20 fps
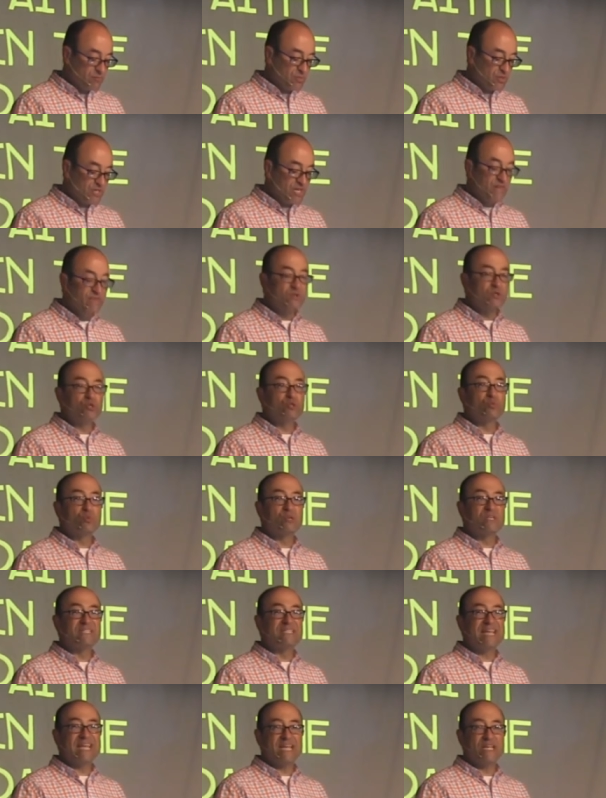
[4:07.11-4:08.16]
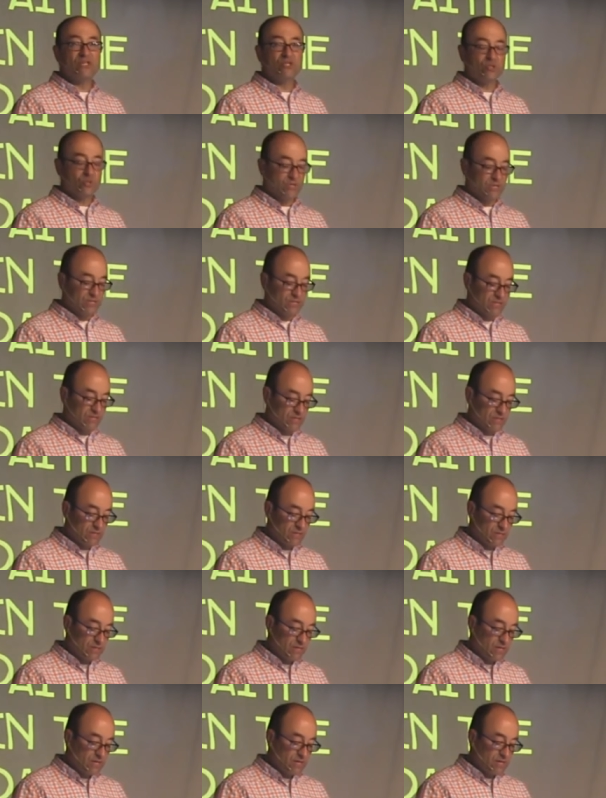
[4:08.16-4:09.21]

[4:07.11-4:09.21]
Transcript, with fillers: Believers were dangerous,